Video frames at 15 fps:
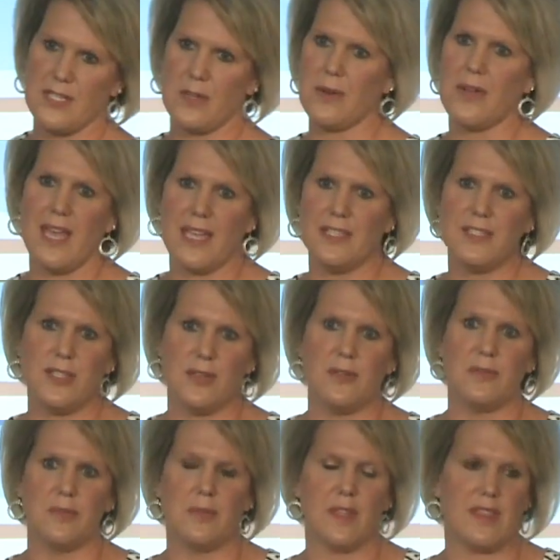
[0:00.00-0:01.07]
okay
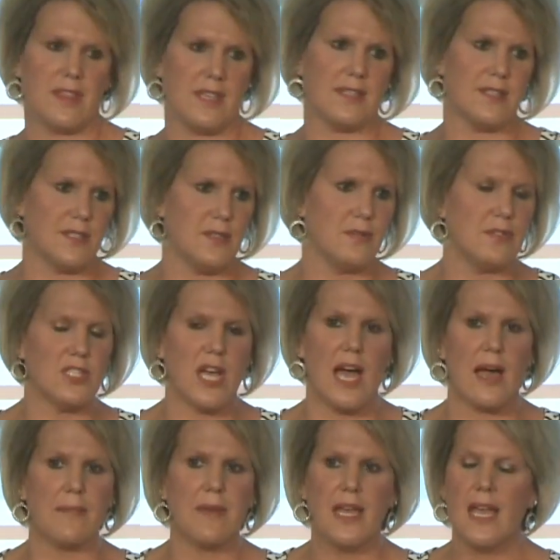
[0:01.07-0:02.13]
too with this new
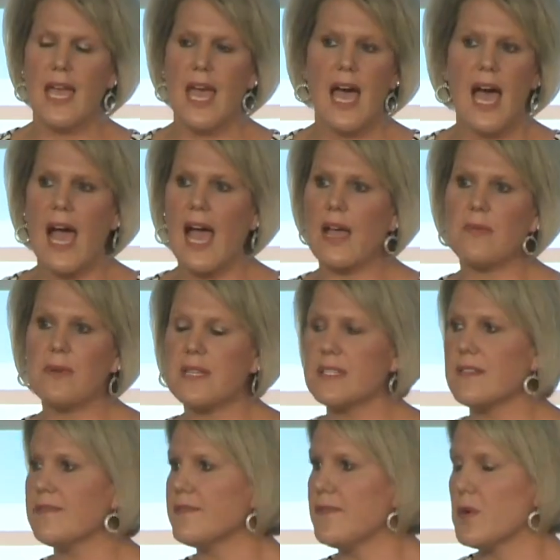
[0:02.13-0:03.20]
job. I
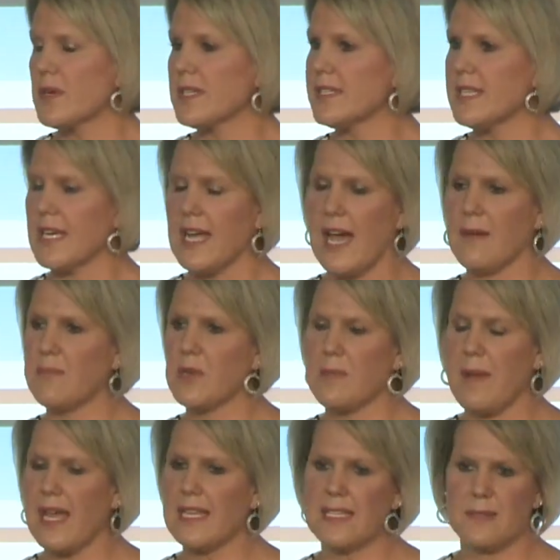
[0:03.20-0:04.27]
wasn't forced to
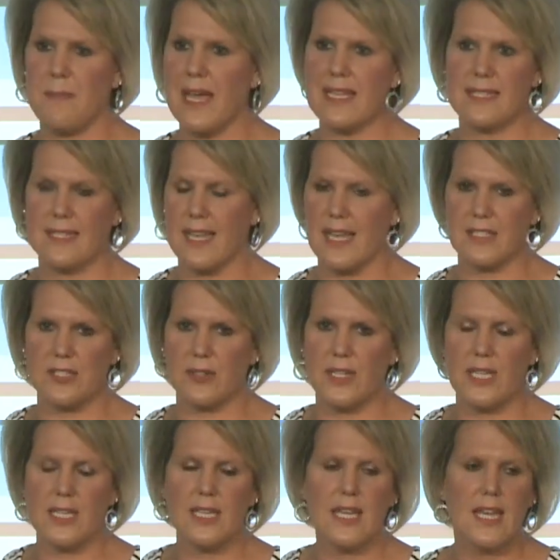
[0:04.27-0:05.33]
compromise my
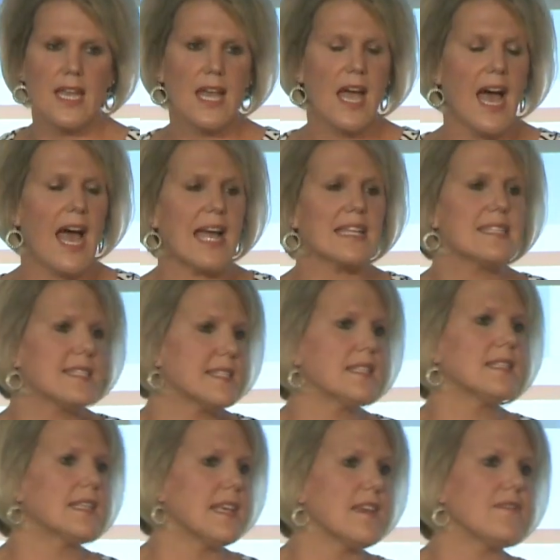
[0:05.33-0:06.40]
schedule. I still
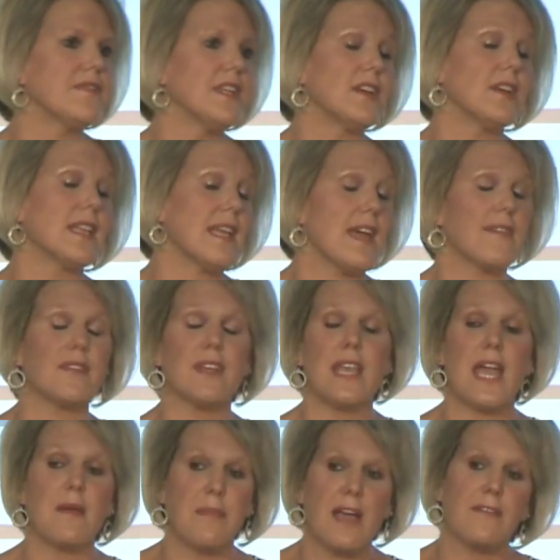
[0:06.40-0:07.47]
leave nearly every
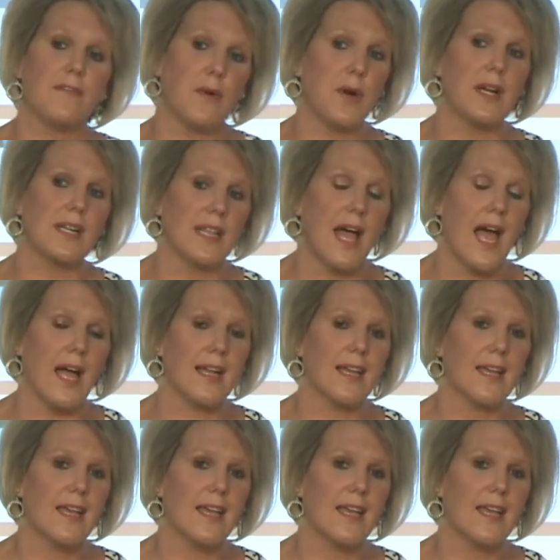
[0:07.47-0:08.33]
day by 4 o'clock.